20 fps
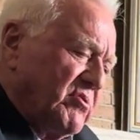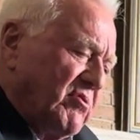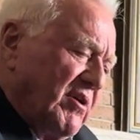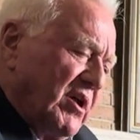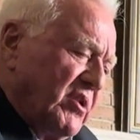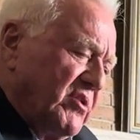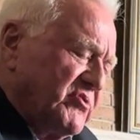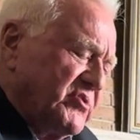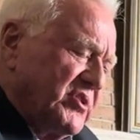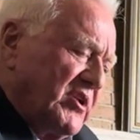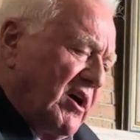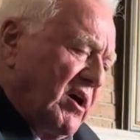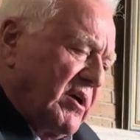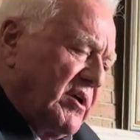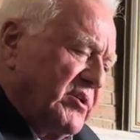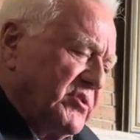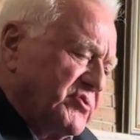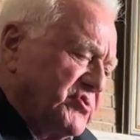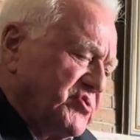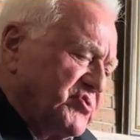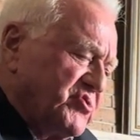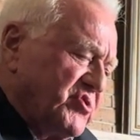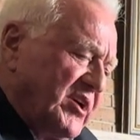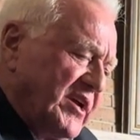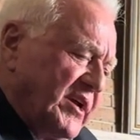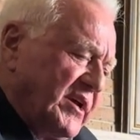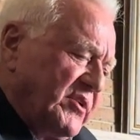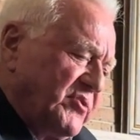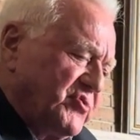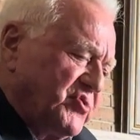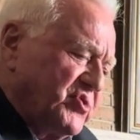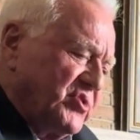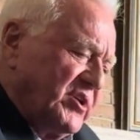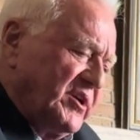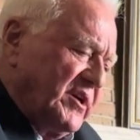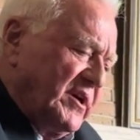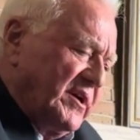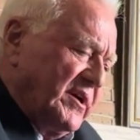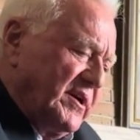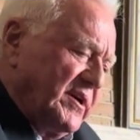Toronto Stock Exchange,
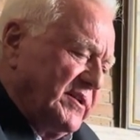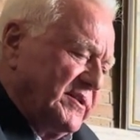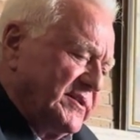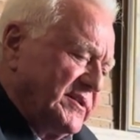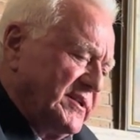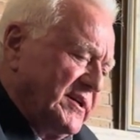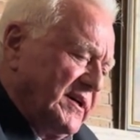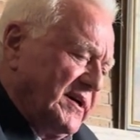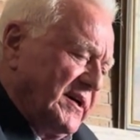and